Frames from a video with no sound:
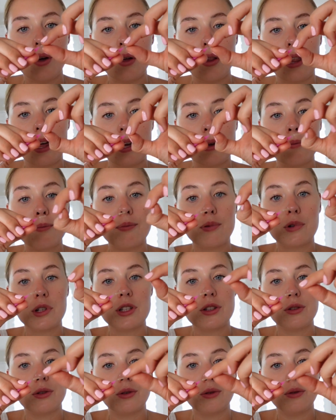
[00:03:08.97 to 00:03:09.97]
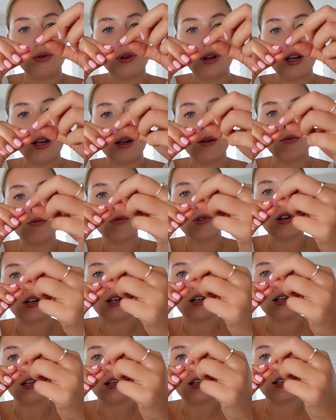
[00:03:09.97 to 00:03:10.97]
like bristle, it
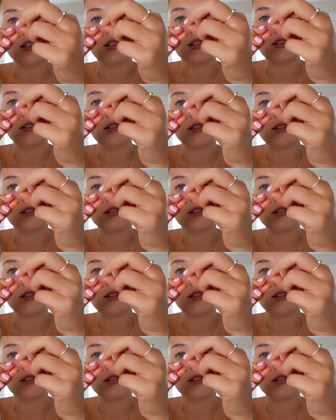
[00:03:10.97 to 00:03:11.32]
really